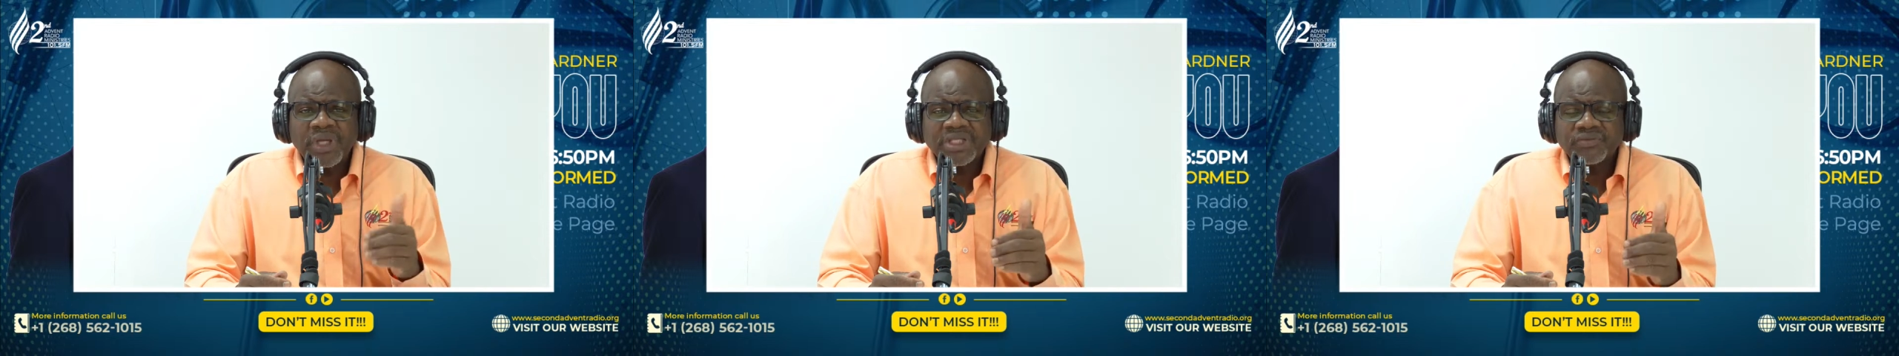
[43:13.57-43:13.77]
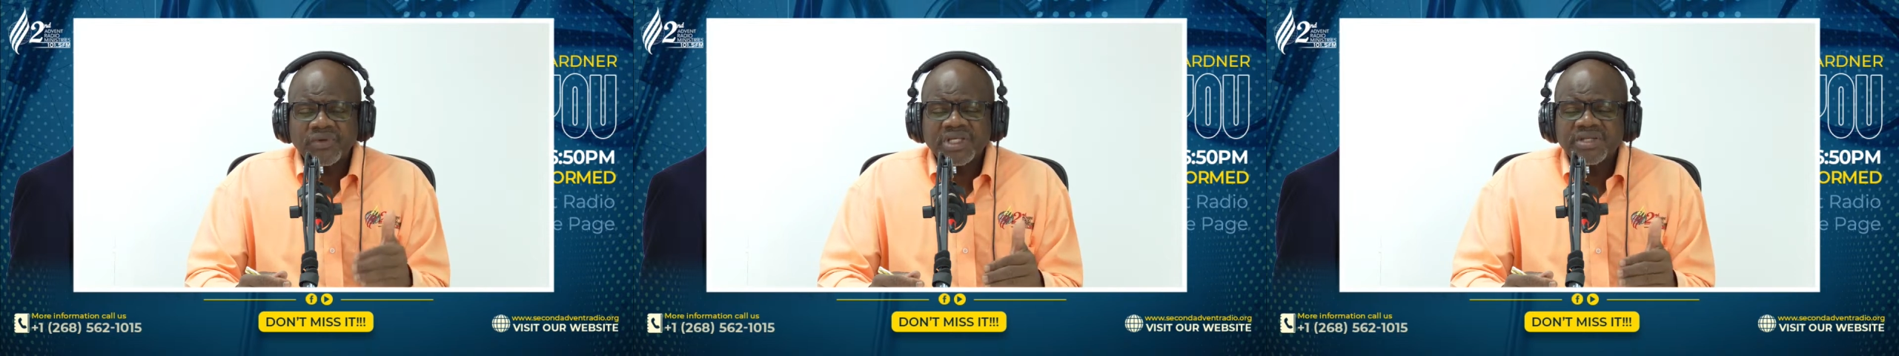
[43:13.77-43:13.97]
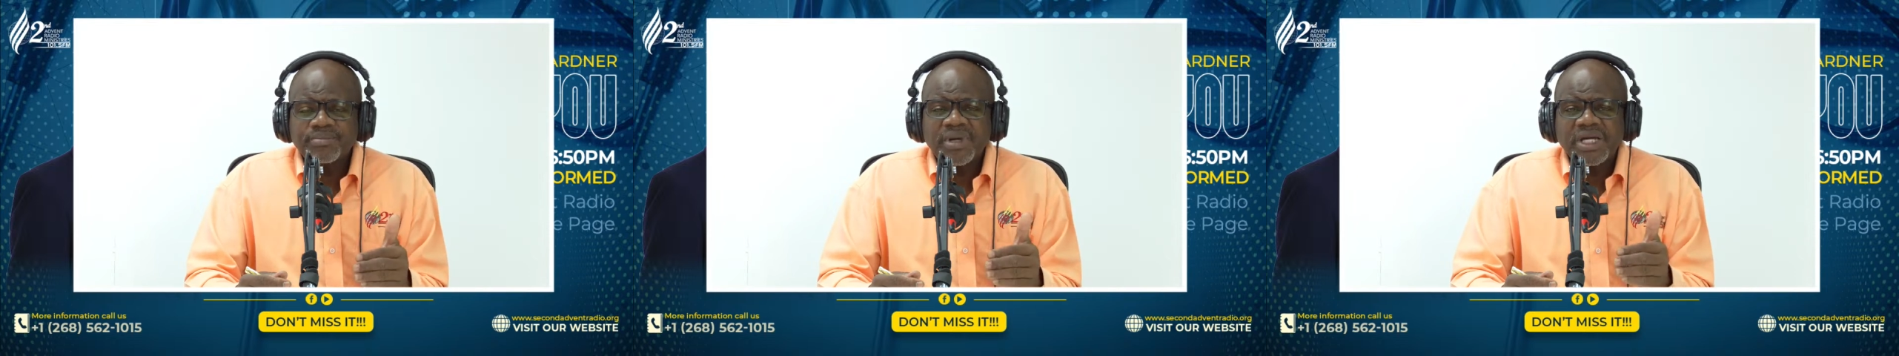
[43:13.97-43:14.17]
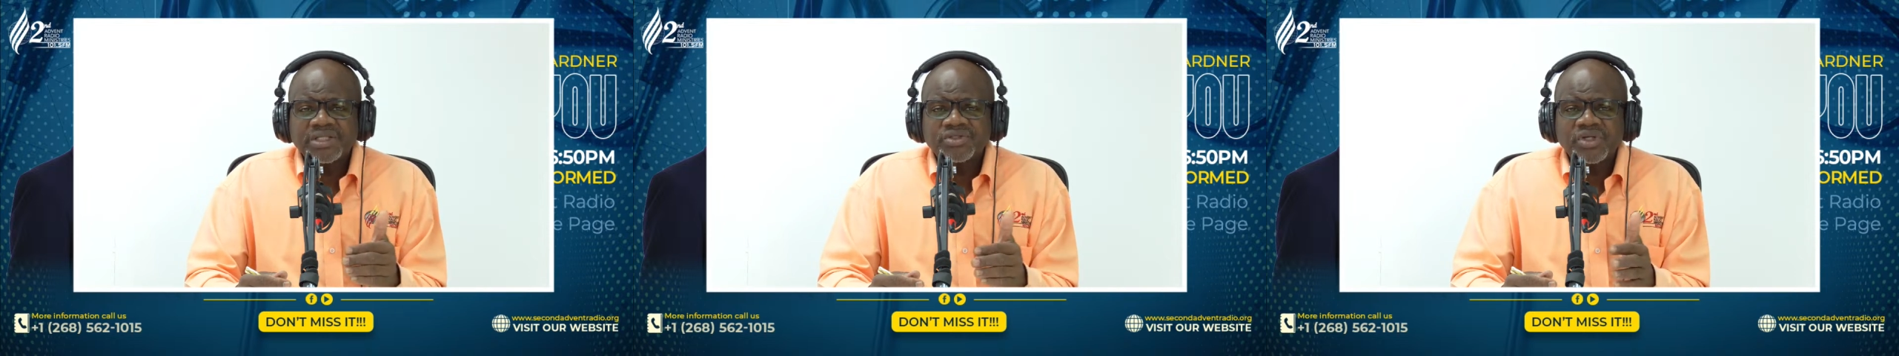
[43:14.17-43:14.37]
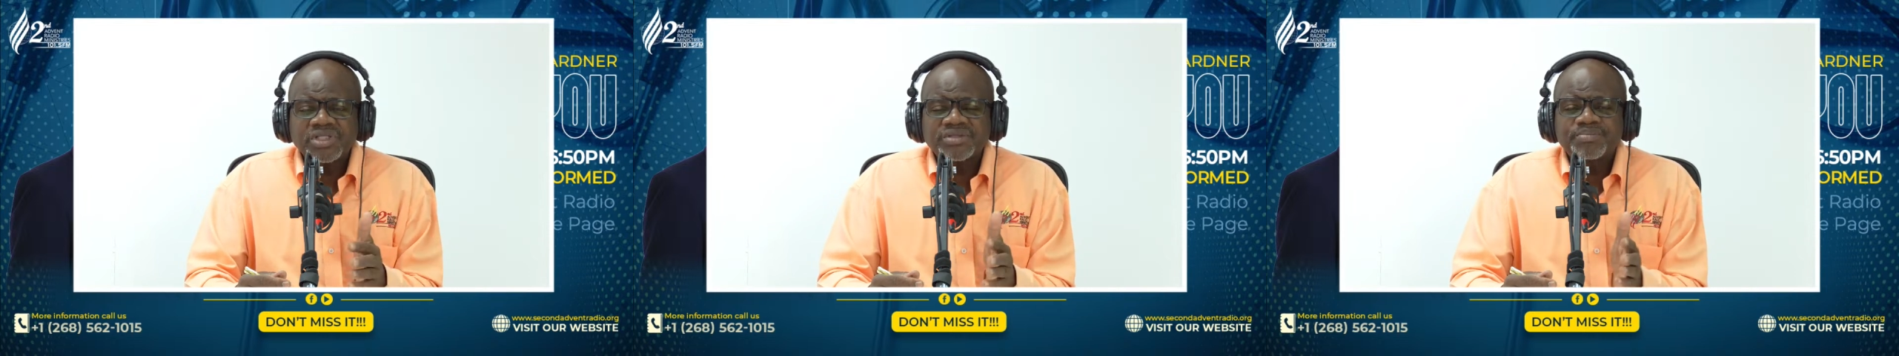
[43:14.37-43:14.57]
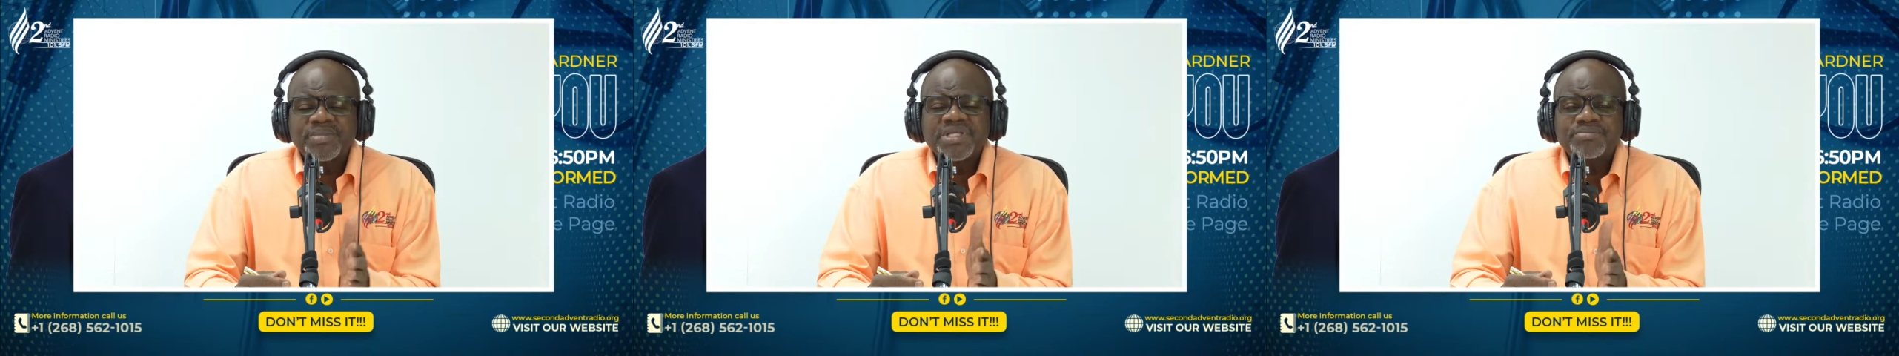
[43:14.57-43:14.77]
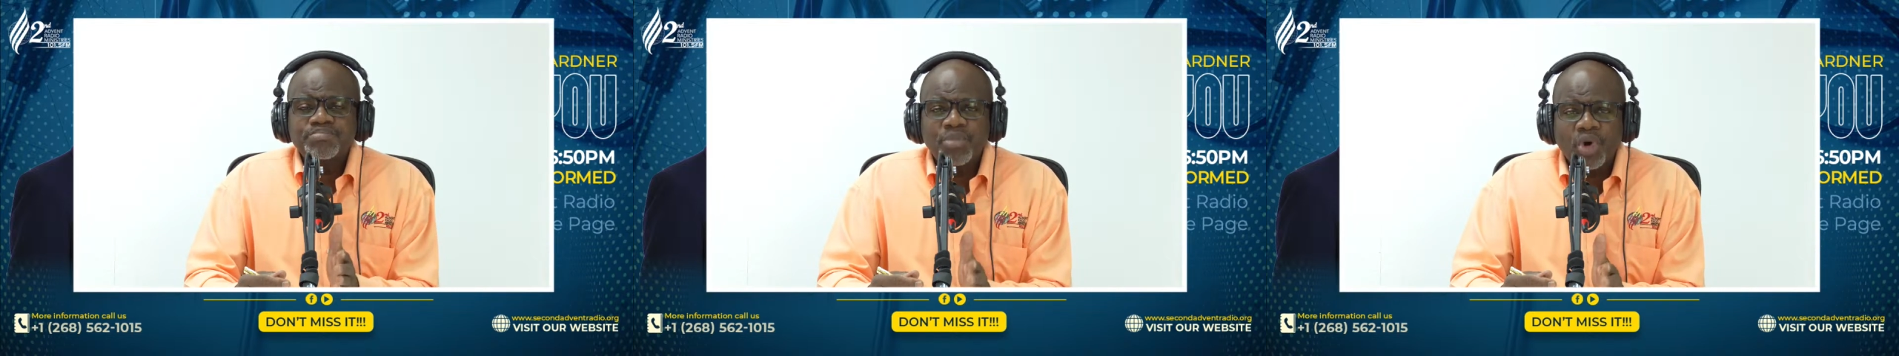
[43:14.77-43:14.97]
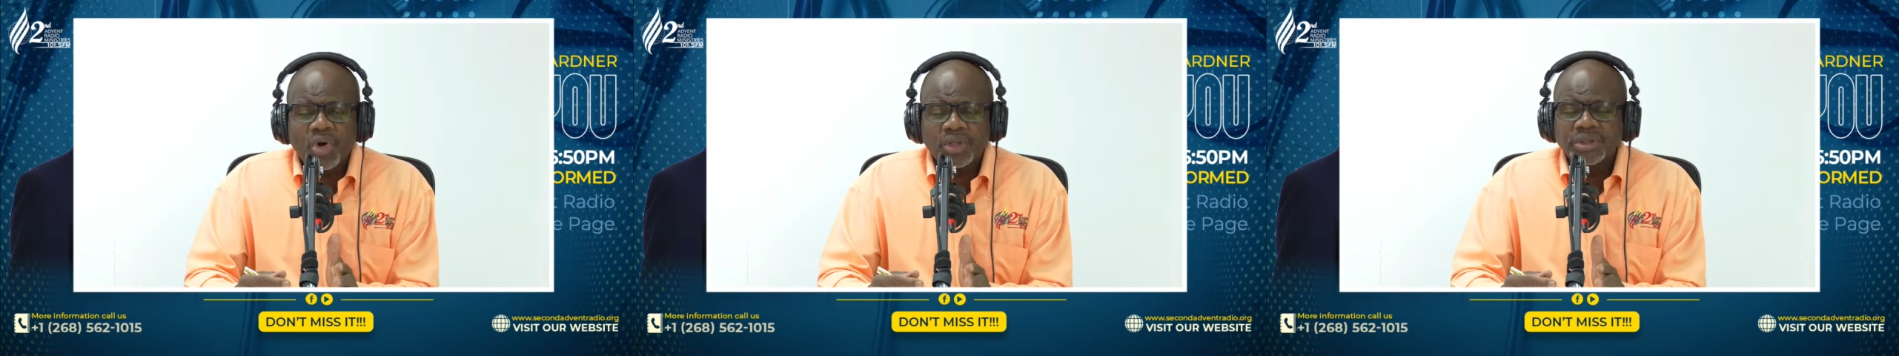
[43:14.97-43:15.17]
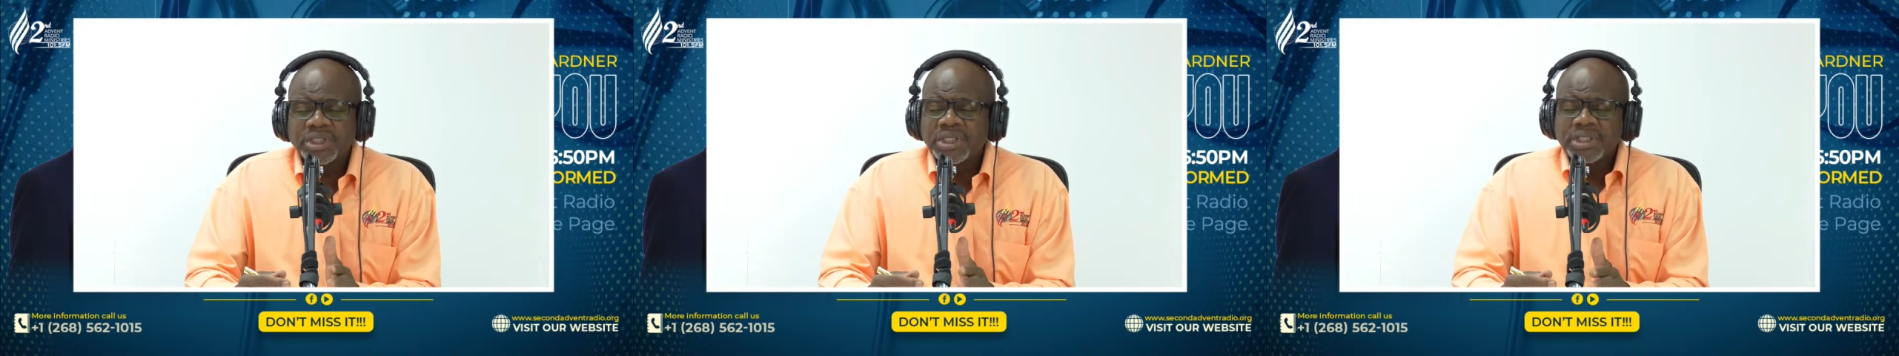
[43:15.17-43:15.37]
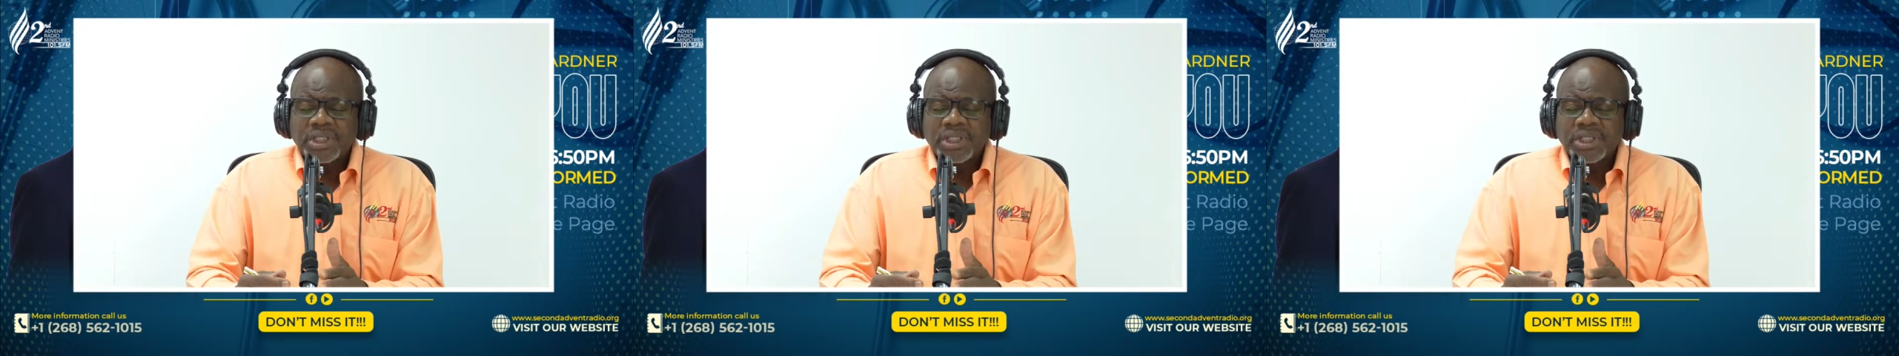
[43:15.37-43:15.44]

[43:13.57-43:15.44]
that already by just being born.